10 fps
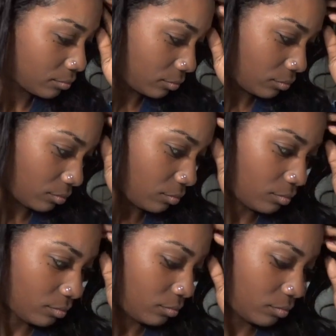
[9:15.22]

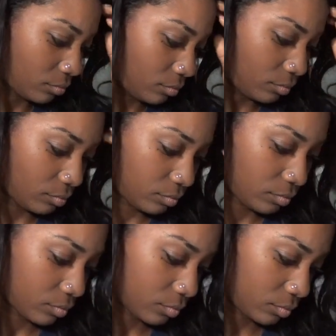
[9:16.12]

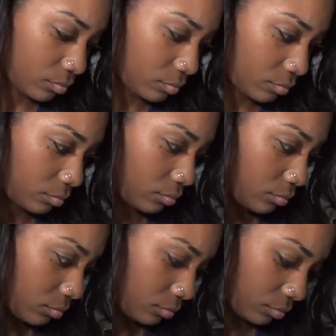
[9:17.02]

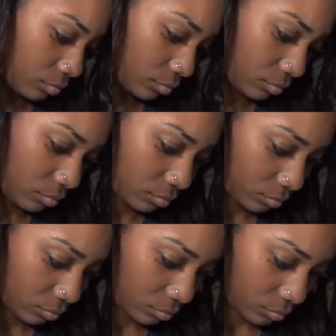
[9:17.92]

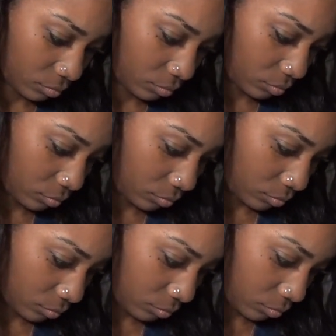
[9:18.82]

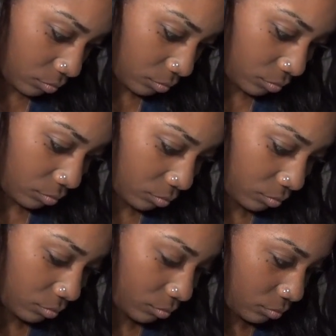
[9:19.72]

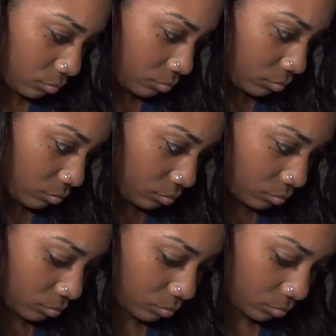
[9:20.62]

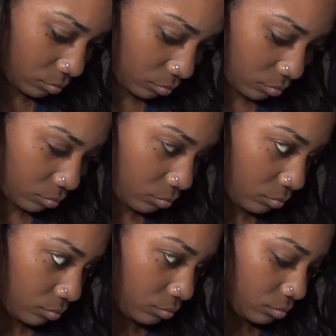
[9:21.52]

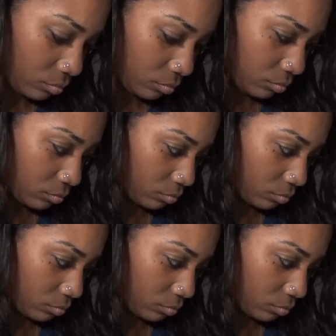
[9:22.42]
Nothing is said.